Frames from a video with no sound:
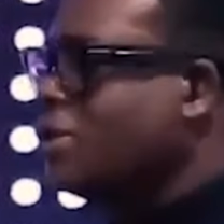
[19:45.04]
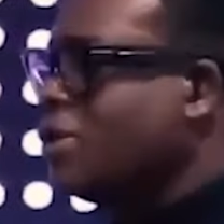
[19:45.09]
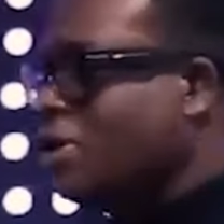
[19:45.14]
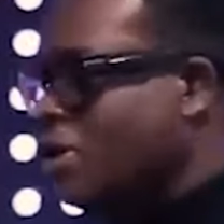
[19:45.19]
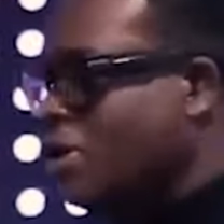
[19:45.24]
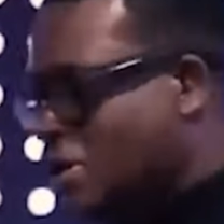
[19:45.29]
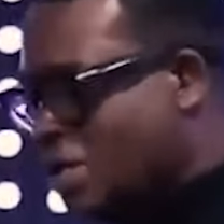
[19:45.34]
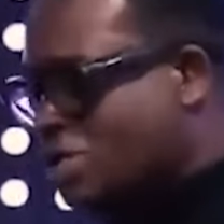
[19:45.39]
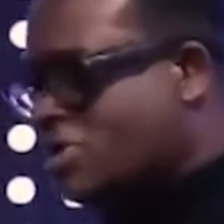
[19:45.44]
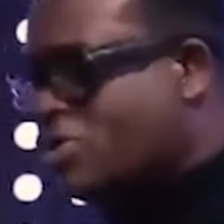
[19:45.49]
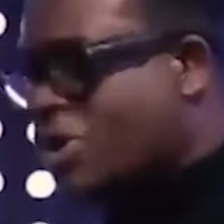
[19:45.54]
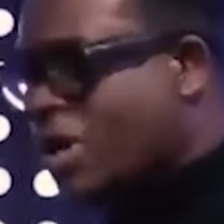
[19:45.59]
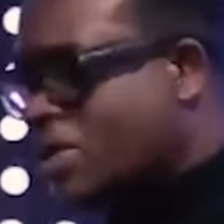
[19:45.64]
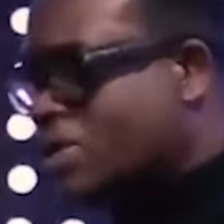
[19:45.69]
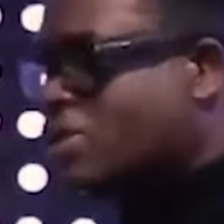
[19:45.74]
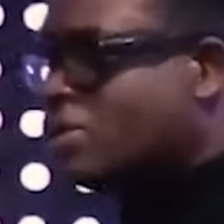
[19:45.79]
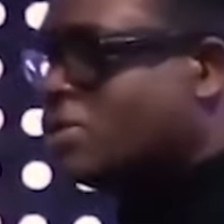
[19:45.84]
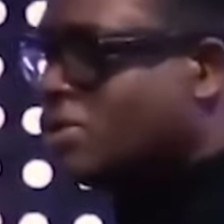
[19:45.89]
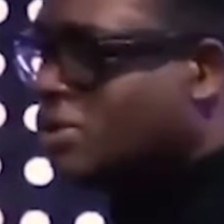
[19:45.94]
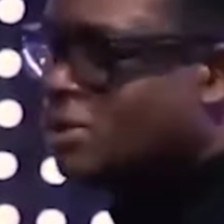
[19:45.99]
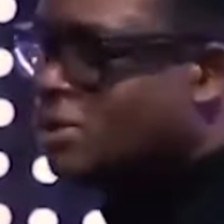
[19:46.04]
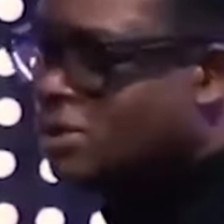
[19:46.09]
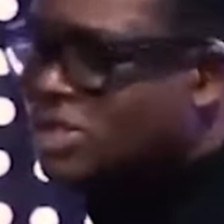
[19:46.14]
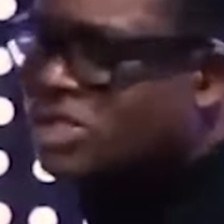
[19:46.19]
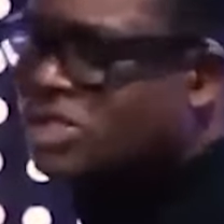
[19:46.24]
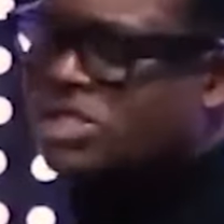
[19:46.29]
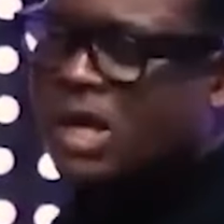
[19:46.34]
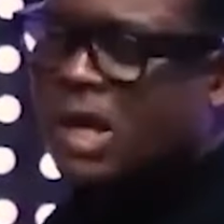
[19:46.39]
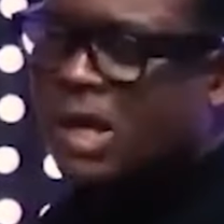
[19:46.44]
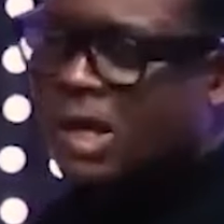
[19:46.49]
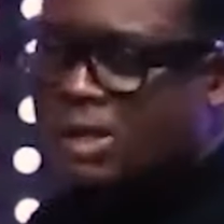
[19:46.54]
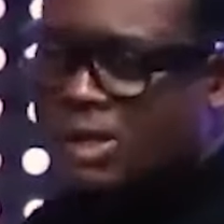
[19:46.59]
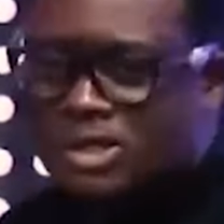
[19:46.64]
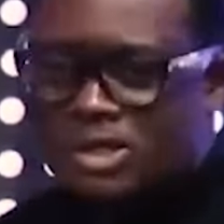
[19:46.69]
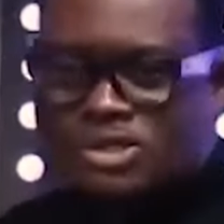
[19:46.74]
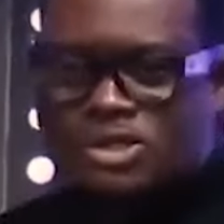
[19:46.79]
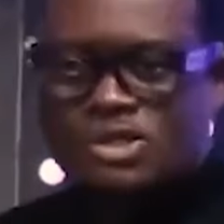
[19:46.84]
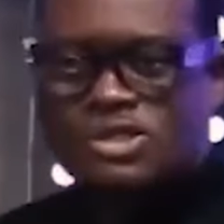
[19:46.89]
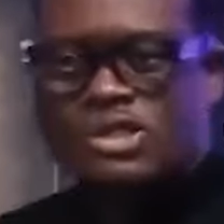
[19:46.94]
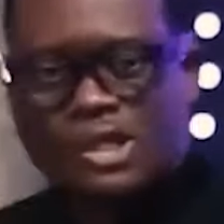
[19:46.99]
that you can discern in the
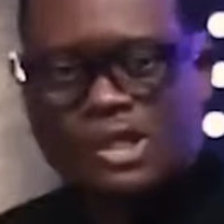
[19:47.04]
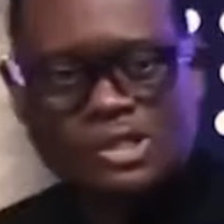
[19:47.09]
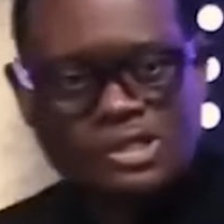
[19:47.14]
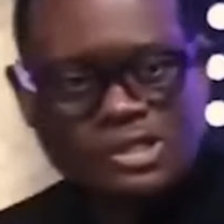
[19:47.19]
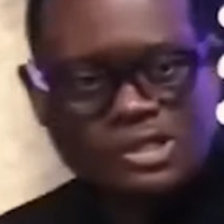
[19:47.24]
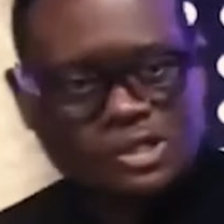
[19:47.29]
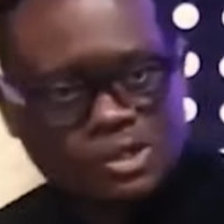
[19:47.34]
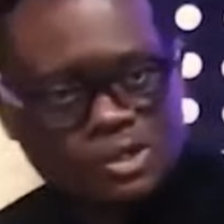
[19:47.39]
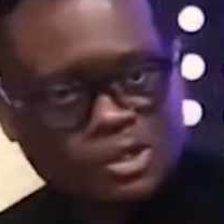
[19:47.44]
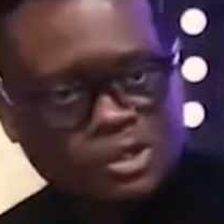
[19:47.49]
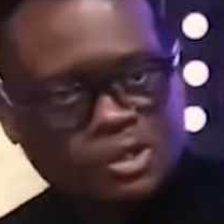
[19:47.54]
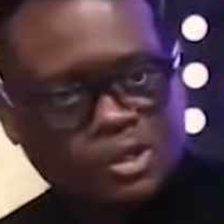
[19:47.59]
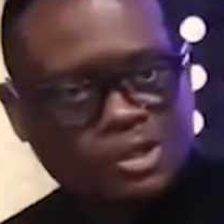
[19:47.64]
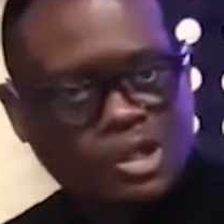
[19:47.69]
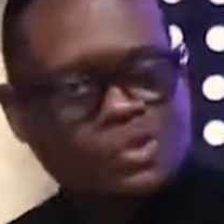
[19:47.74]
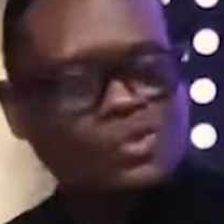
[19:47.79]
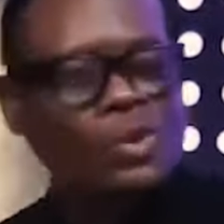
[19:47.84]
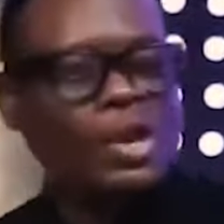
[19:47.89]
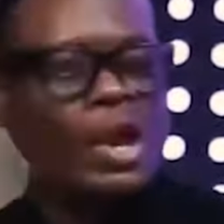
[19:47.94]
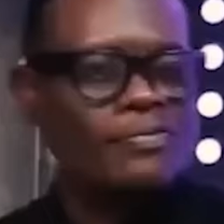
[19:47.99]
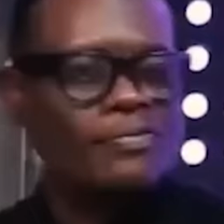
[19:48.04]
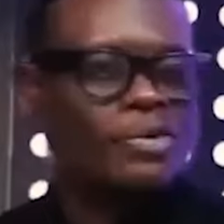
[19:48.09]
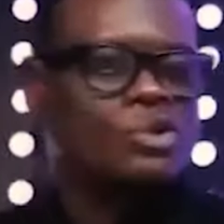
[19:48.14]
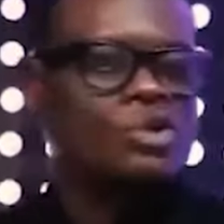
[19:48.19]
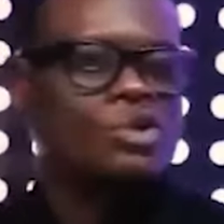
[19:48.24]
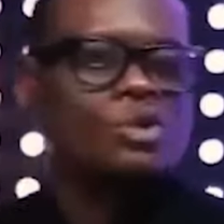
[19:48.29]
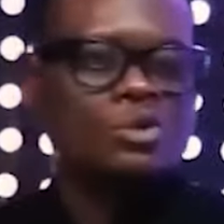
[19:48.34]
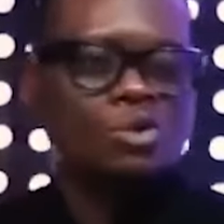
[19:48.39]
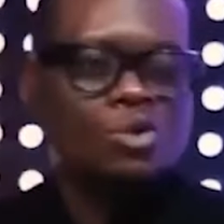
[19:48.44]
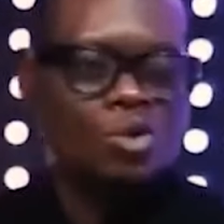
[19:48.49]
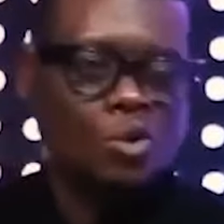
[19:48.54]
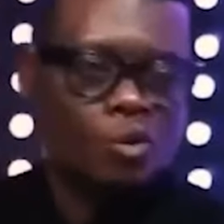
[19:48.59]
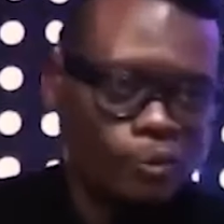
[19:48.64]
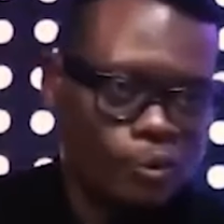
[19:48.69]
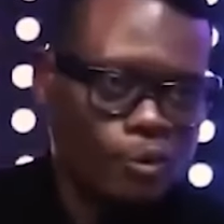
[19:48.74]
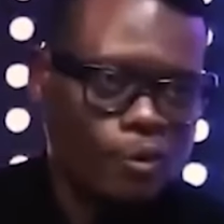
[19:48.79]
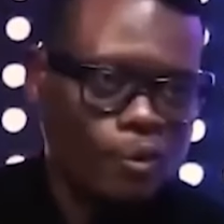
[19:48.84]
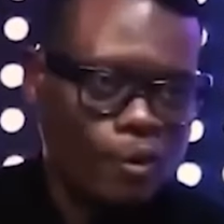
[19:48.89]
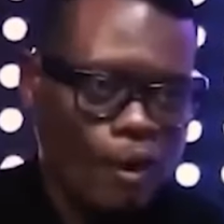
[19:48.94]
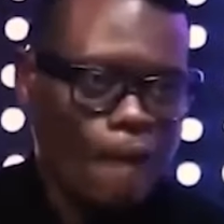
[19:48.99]
society that we have in Europe.
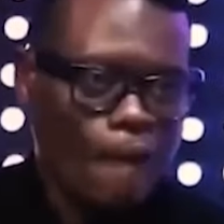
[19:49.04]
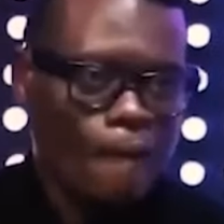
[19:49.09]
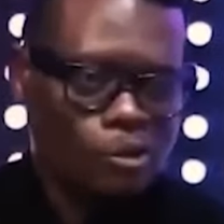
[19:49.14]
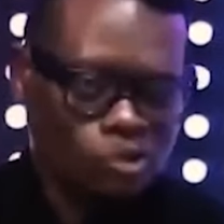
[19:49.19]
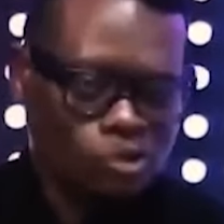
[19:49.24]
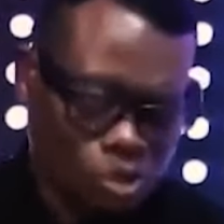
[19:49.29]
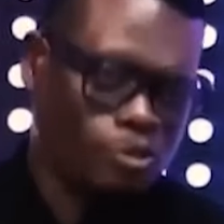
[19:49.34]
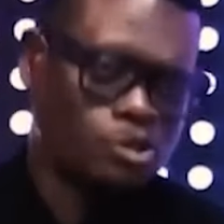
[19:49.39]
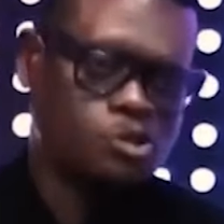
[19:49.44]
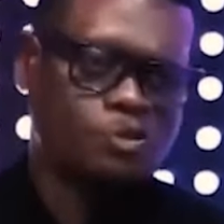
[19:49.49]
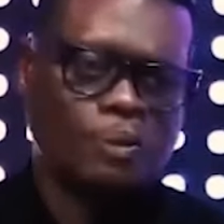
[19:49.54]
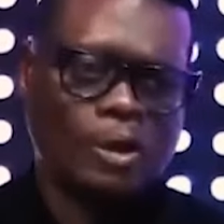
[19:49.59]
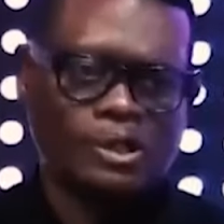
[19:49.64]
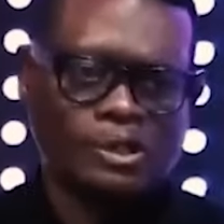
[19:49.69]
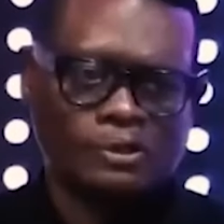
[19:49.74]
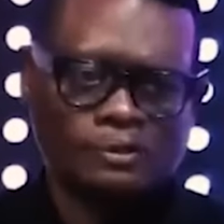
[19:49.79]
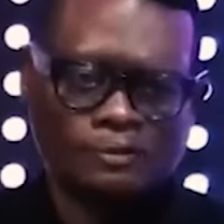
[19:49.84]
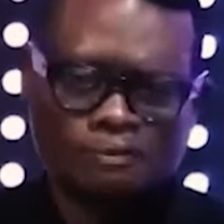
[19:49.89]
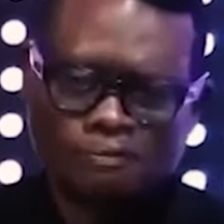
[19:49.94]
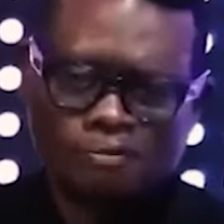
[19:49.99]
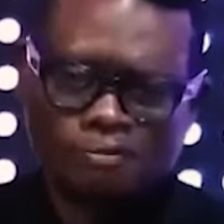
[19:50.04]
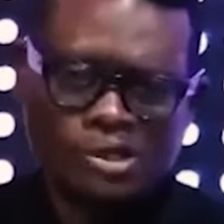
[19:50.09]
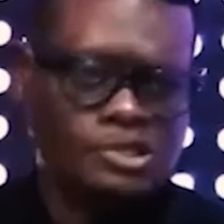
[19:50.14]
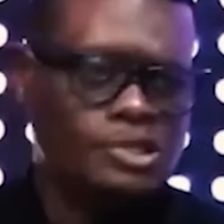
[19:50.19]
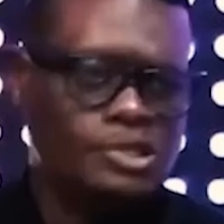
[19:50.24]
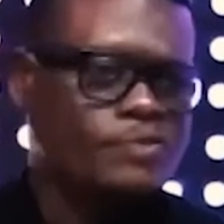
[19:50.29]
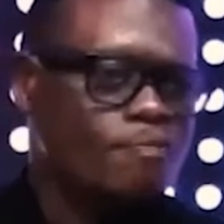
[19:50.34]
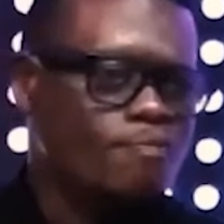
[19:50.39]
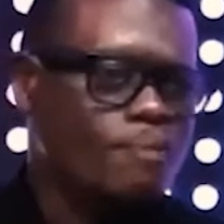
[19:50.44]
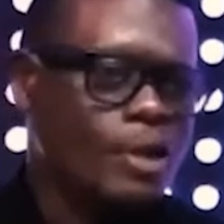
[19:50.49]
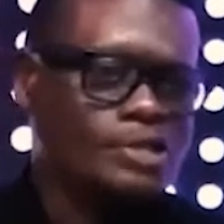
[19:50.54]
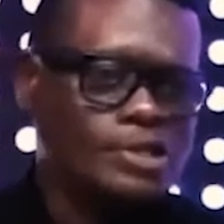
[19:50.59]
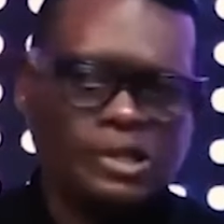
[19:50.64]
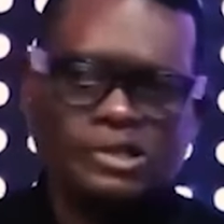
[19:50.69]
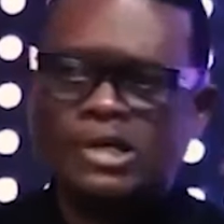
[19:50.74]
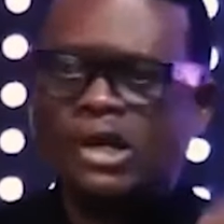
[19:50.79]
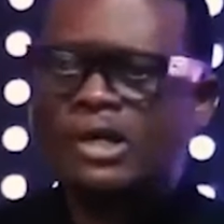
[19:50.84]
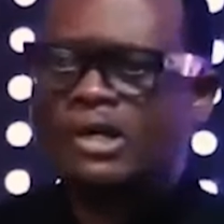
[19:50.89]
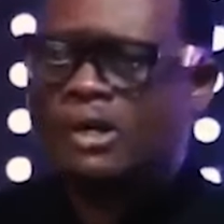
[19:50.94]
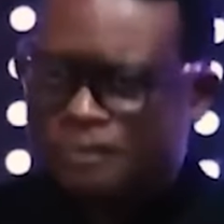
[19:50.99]
So much planning. It's even better in
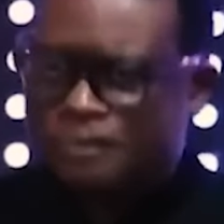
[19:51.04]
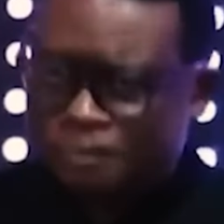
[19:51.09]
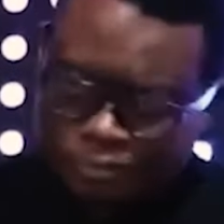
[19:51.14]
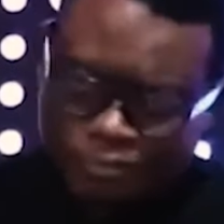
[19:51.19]
China.